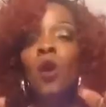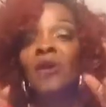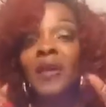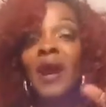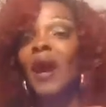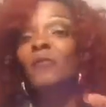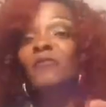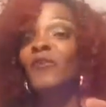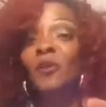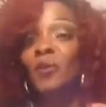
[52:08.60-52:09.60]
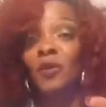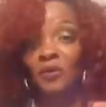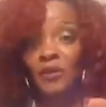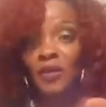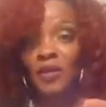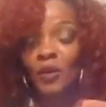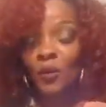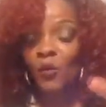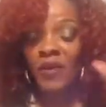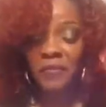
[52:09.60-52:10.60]
are comfortable
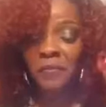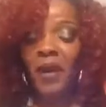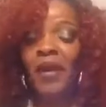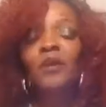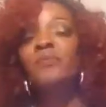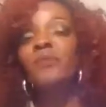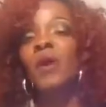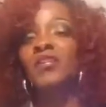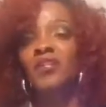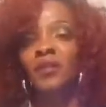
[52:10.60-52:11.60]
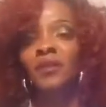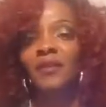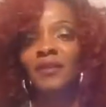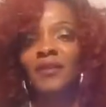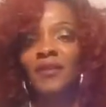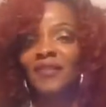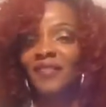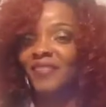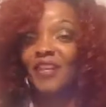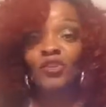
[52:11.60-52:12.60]
with my oppression,
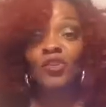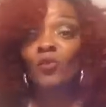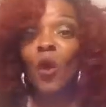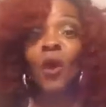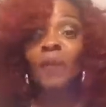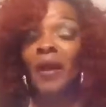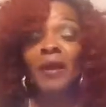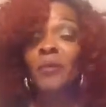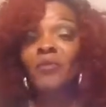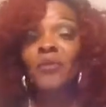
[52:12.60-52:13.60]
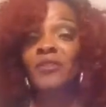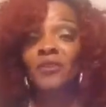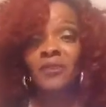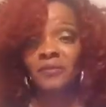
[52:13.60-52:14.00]
then you are my oppressor.